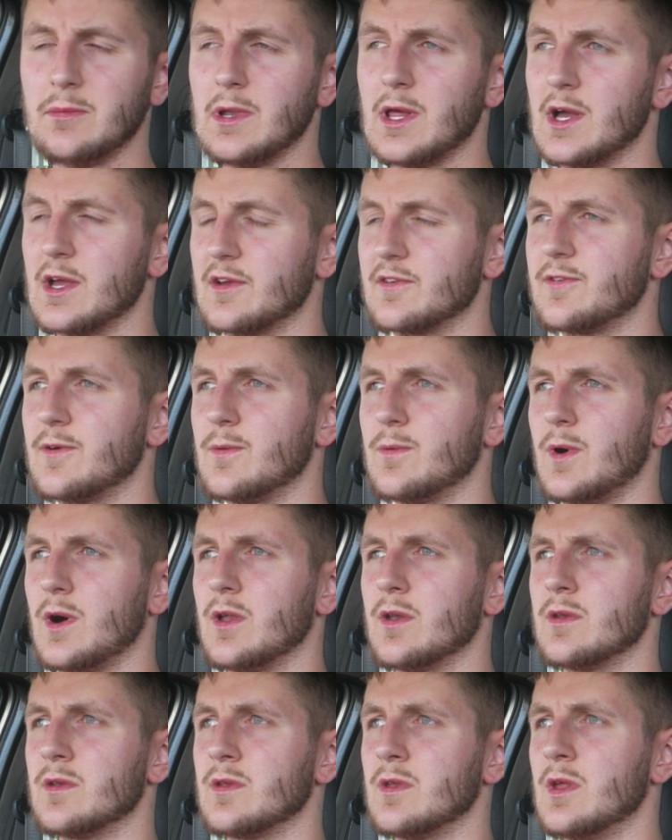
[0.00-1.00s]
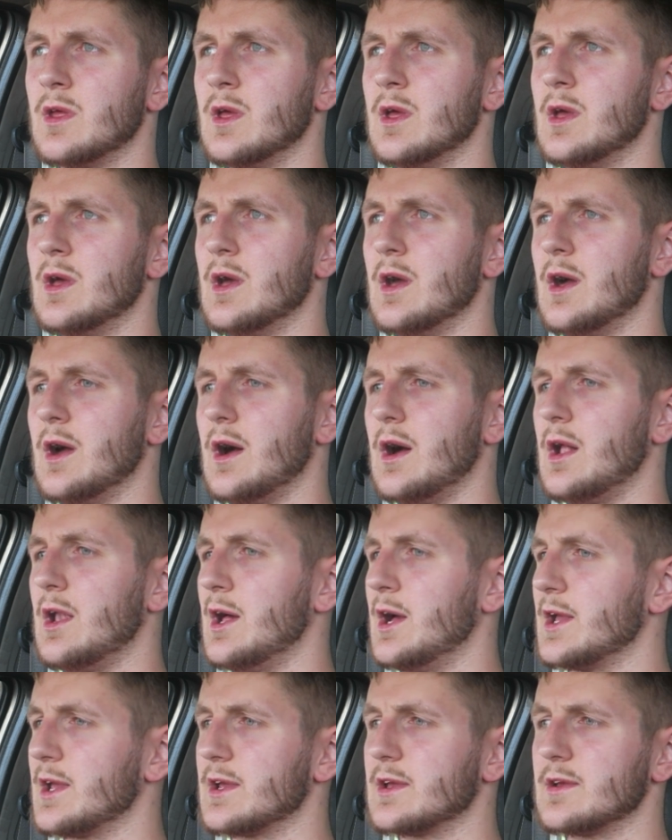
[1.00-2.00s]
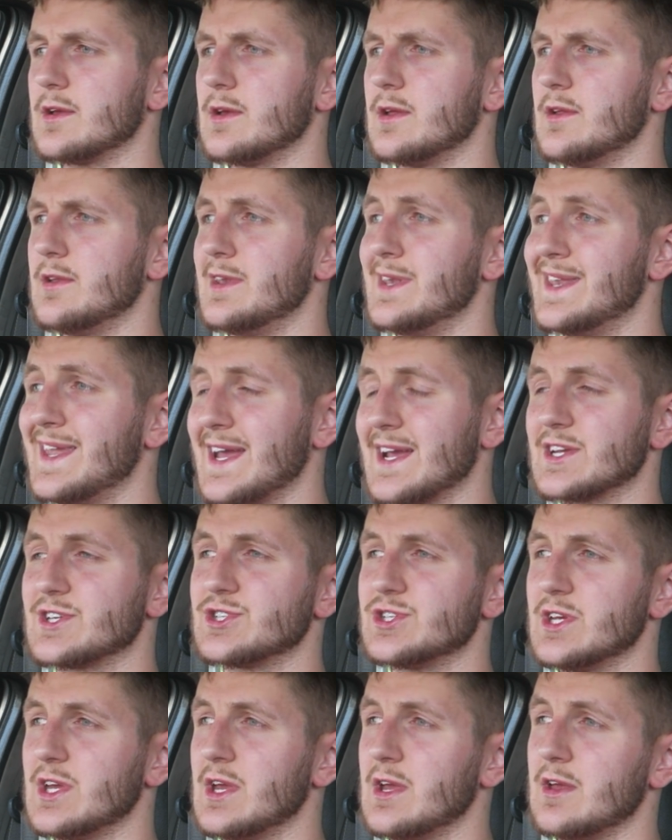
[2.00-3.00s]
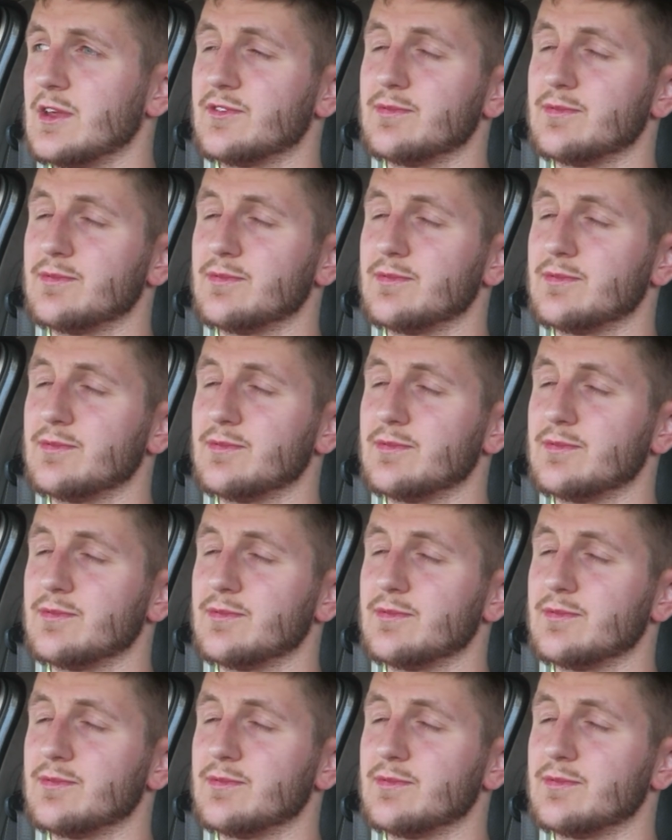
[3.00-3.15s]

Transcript: Like, for one, like next year,